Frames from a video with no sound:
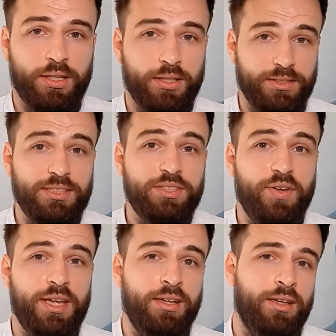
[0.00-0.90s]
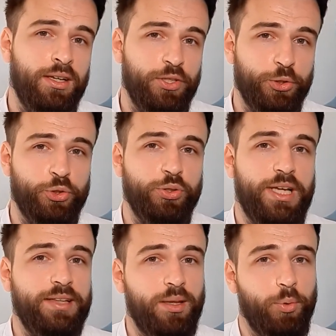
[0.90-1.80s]
This way, you should
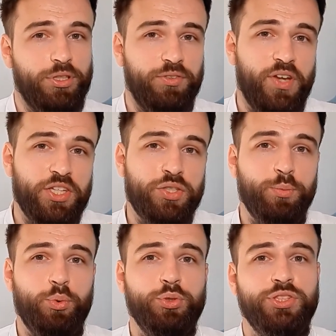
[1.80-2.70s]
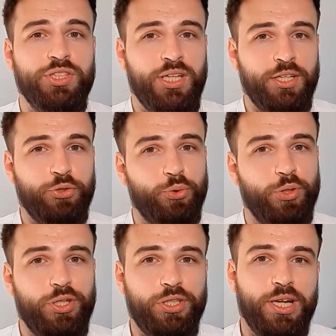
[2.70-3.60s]
get a motivation boost to
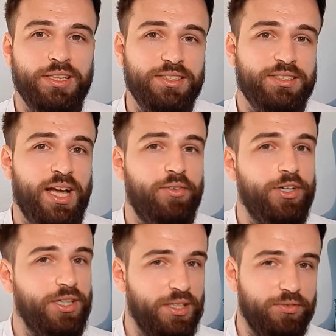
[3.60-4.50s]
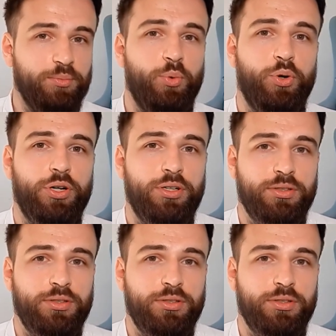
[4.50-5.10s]
learn and discover even more.